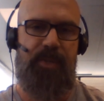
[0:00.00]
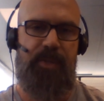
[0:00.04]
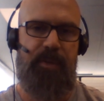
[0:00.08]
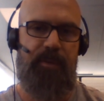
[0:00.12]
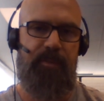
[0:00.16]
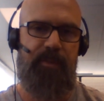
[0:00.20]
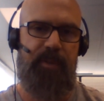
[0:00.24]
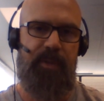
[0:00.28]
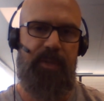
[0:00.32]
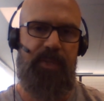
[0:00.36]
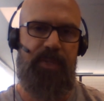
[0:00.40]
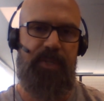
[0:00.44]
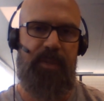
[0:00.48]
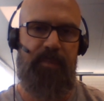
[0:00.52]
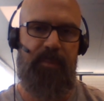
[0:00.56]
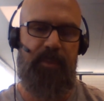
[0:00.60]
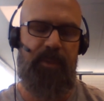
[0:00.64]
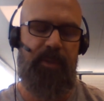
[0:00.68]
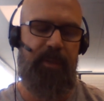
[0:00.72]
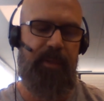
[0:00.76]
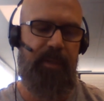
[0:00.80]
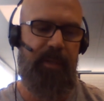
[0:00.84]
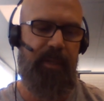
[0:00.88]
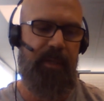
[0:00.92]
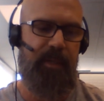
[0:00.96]
are very
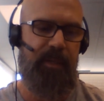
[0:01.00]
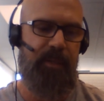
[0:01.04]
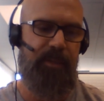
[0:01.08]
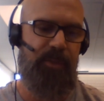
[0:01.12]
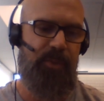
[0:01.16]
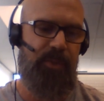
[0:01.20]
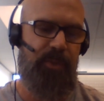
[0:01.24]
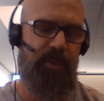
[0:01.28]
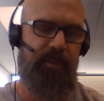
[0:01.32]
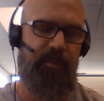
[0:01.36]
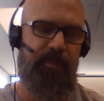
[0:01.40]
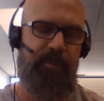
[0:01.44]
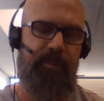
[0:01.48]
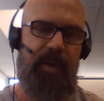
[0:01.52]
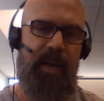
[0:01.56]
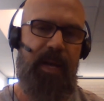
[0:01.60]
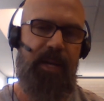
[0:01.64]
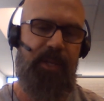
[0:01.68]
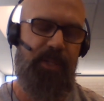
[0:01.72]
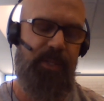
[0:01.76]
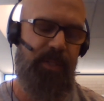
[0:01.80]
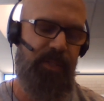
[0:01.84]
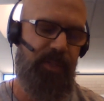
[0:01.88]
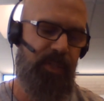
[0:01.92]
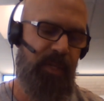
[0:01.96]
similar in certain
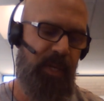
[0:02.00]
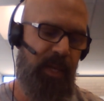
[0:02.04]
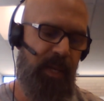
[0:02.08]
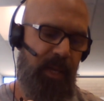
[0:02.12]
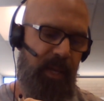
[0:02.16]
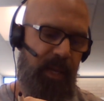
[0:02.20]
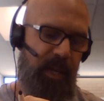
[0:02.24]
fashions.